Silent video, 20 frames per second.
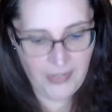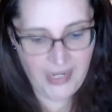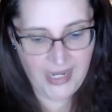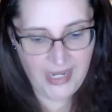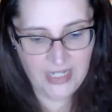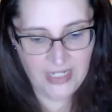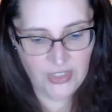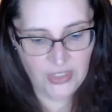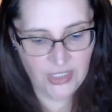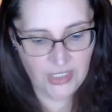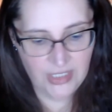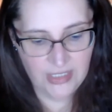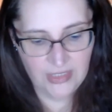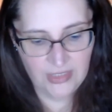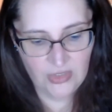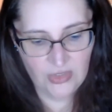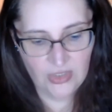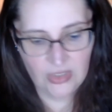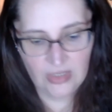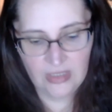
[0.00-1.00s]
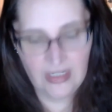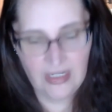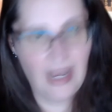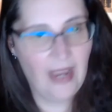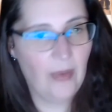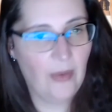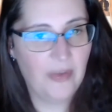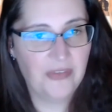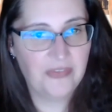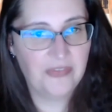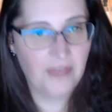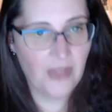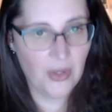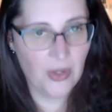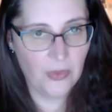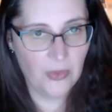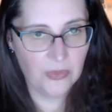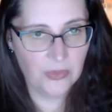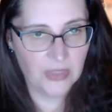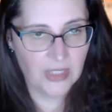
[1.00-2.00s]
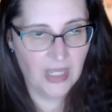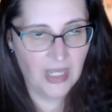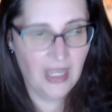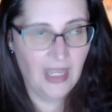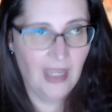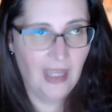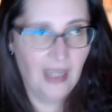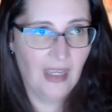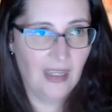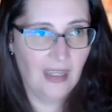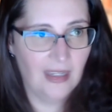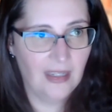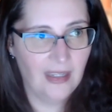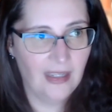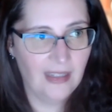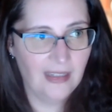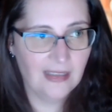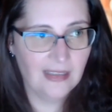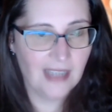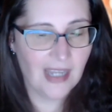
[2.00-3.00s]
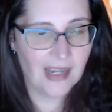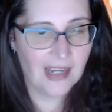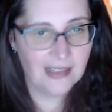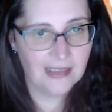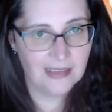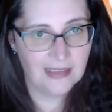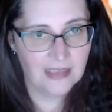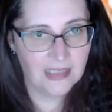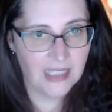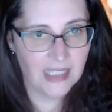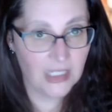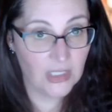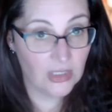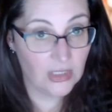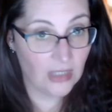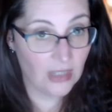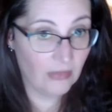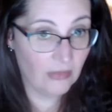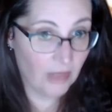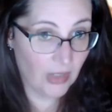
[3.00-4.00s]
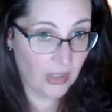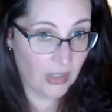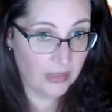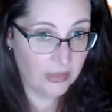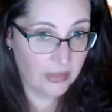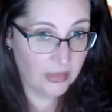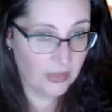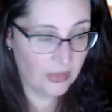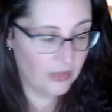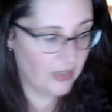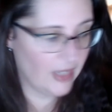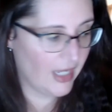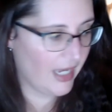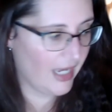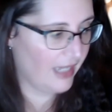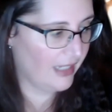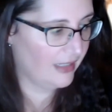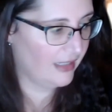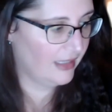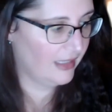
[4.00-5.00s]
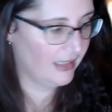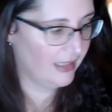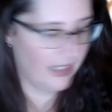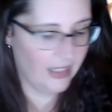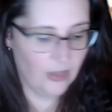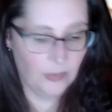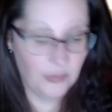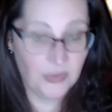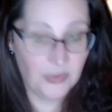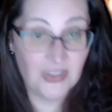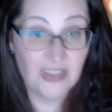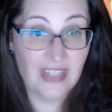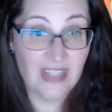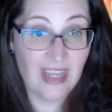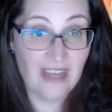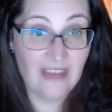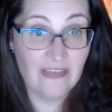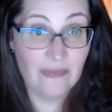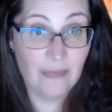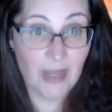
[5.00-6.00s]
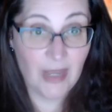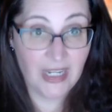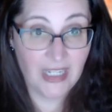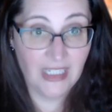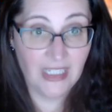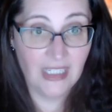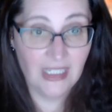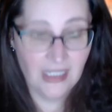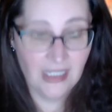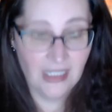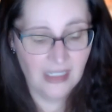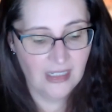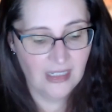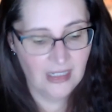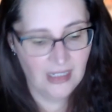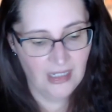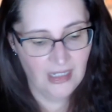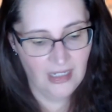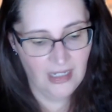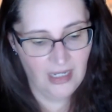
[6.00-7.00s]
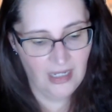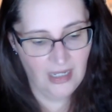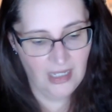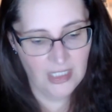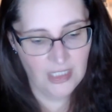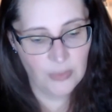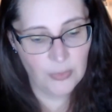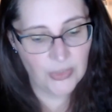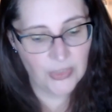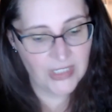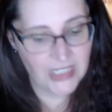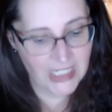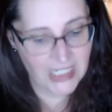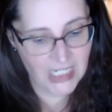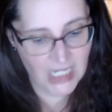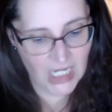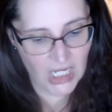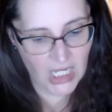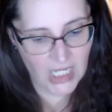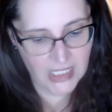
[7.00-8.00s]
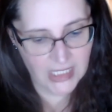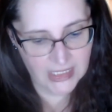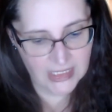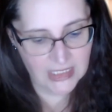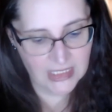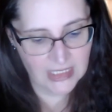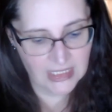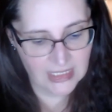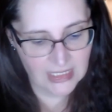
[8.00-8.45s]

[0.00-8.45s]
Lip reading: pages, just how it flows. And technically, it's not wrong to do that. It helps save money on printing costs,